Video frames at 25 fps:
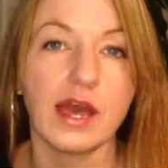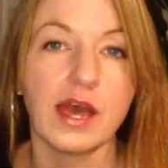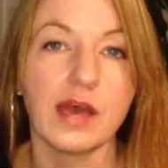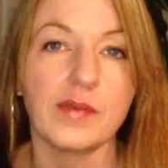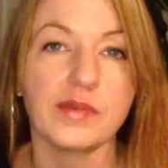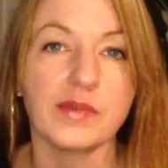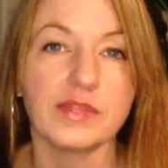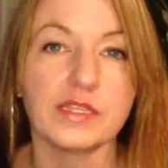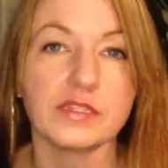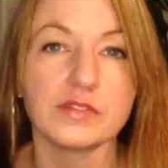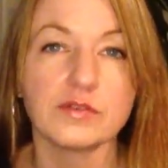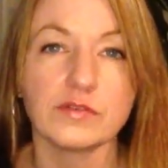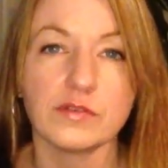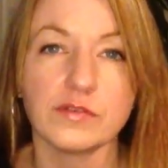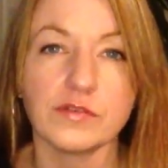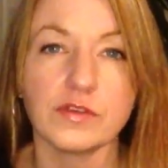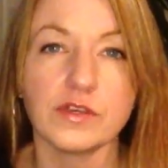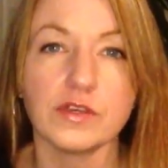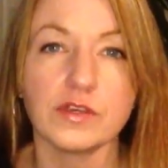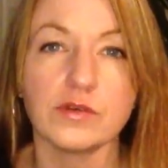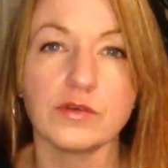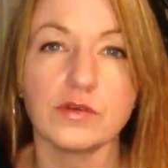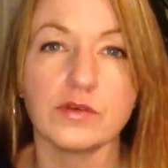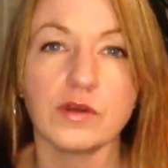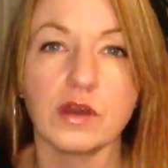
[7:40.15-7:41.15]
But this
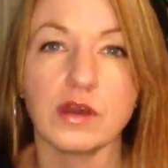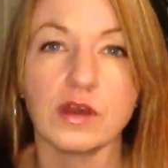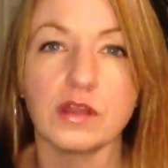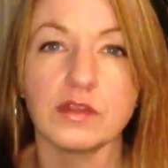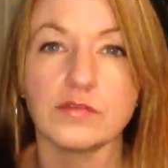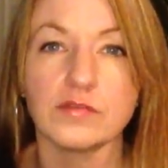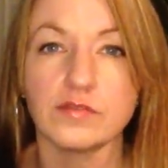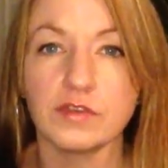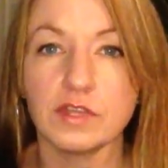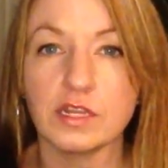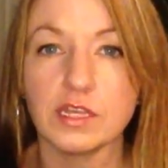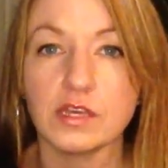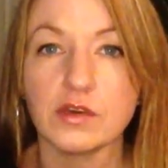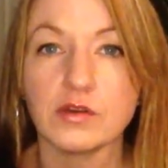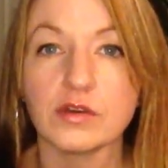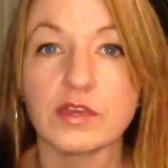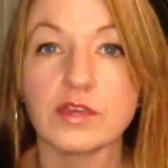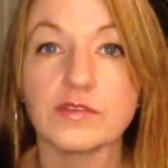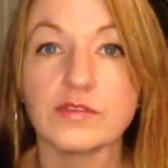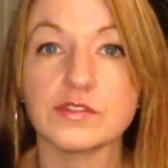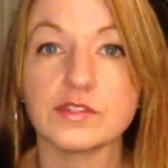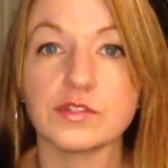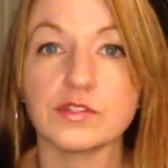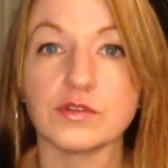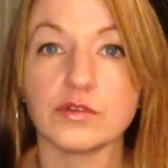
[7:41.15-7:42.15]
review on video
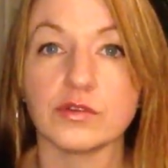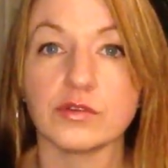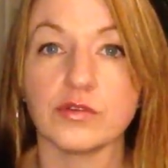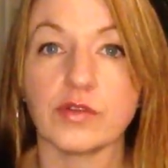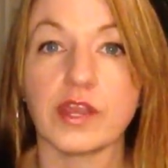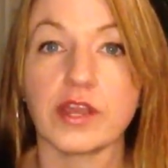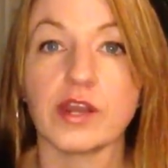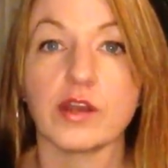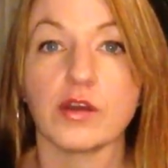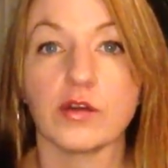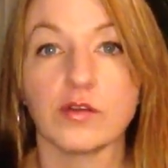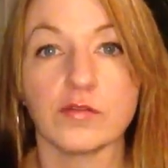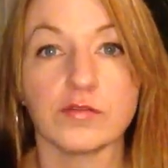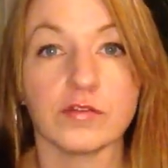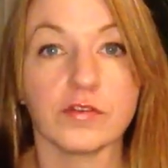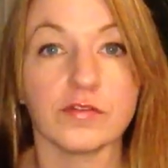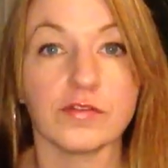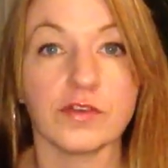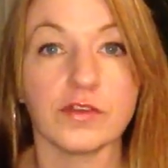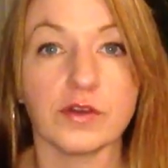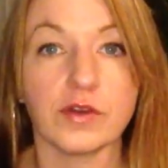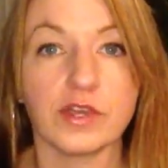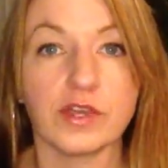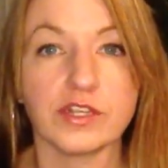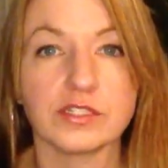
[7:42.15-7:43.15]
gives you a great
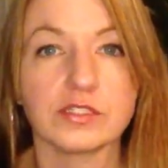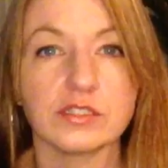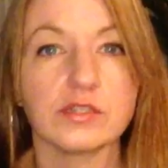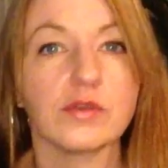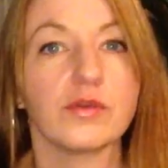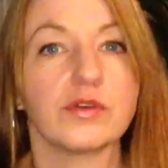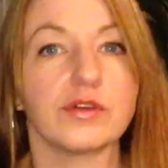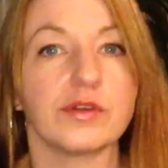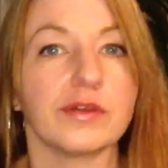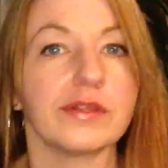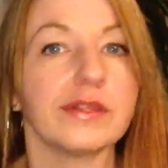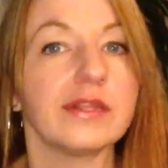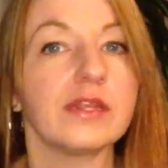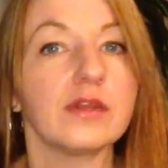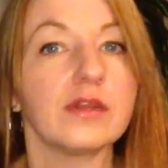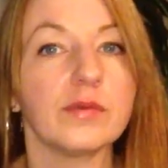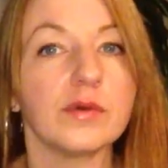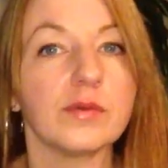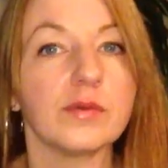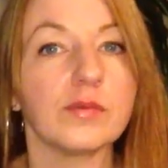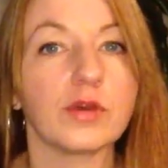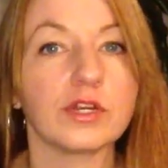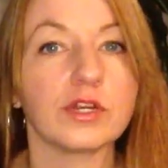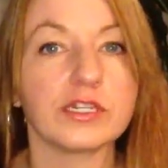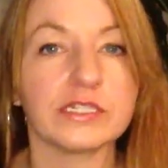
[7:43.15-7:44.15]
overview. I just go into a
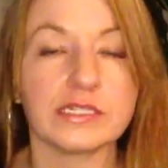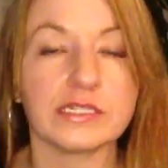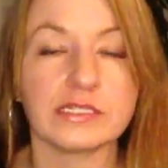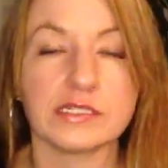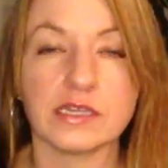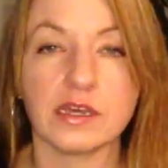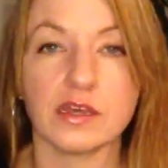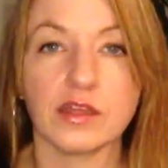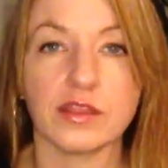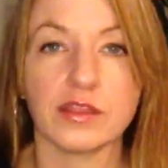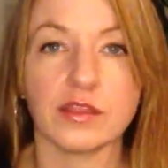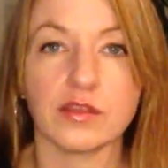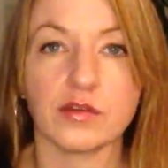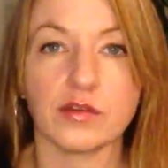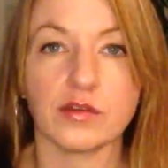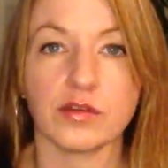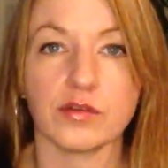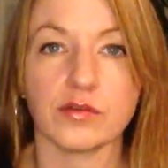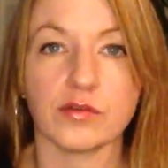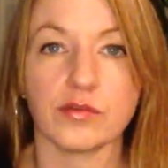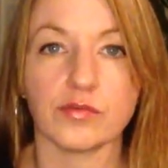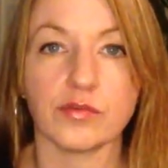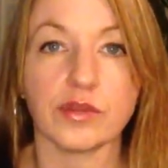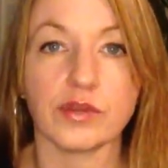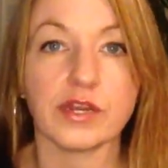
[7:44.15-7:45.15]
little bit more detail in
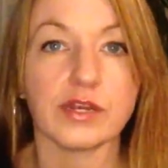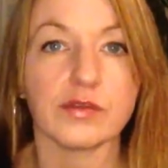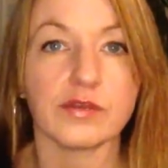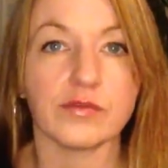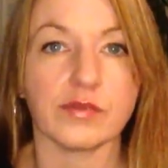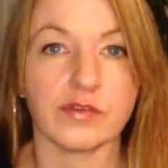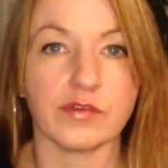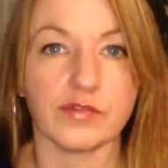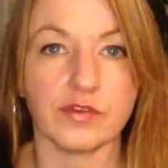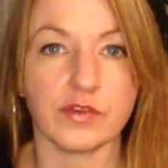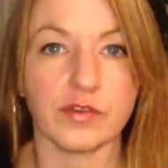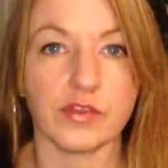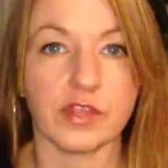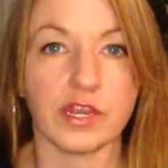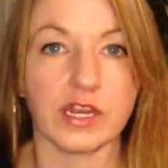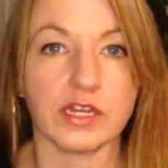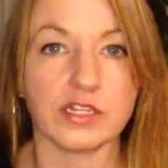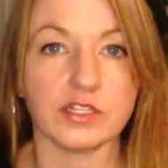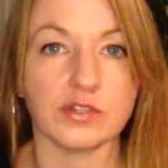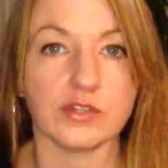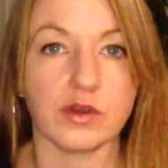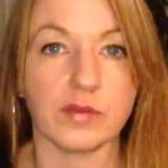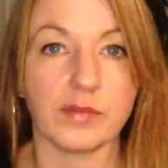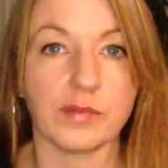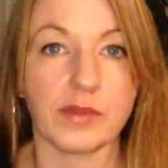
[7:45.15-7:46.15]
the written review that
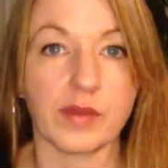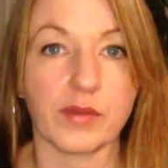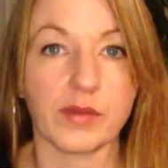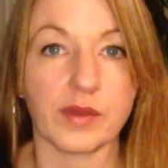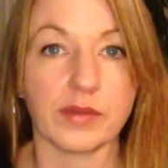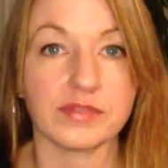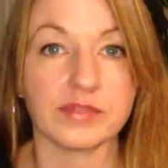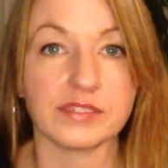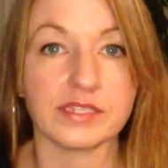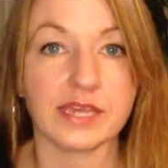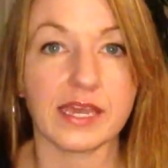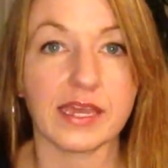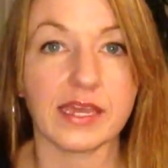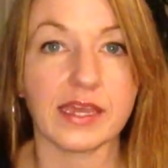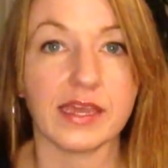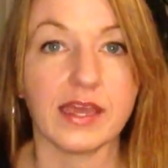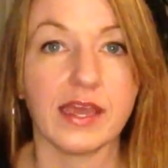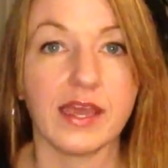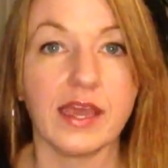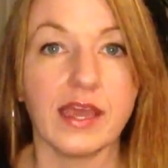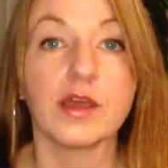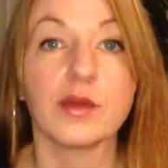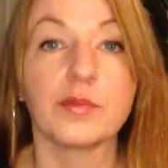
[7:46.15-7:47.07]
I do on my website.